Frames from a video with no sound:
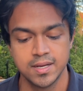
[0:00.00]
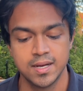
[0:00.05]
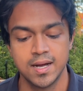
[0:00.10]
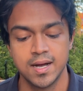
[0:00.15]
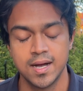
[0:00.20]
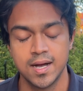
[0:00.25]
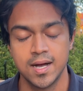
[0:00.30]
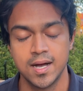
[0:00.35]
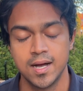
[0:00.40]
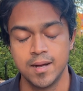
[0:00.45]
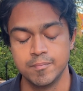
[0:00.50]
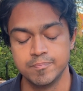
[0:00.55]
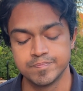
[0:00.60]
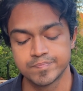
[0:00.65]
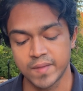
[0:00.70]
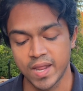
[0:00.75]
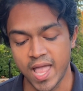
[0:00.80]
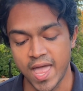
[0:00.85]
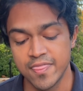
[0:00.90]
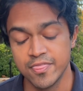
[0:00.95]

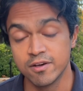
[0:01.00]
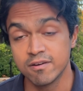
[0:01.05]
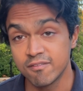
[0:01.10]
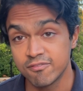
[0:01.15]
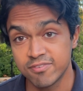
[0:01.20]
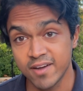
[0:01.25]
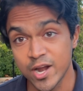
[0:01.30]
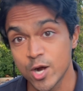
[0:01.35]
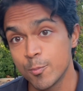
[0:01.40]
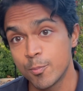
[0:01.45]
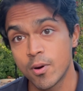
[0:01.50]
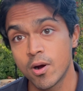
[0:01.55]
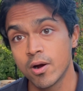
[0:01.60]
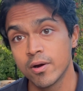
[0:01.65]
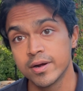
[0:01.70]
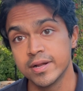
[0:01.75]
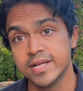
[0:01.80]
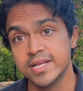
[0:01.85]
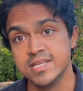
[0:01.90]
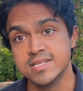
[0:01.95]
And the final
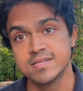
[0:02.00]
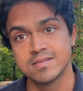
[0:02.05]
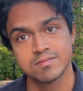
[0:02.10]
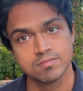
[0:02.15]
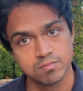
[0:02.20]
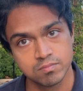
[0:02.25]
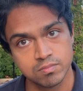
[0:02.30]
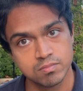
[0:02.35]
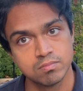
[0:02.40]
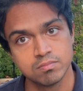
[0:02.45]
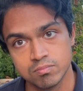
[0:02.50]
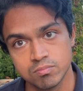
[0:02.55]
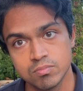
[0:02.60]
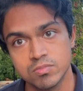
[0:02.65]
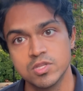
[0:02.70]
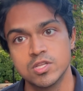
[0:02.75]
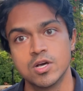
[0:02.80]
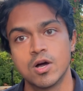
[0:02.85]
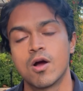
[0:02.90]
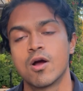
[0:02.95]
part is
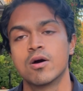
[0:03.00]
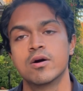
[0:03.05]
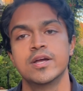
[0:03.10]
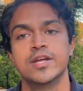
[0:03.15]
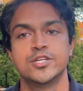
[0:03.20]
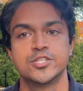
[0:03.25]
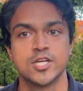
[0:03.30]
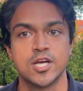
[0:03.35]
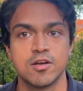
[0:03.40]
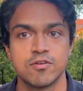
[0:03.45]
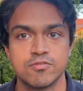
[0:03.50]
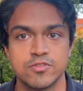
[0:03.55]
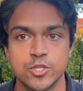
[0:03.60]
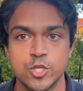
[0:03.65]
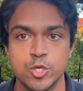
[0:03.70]
the RLHF,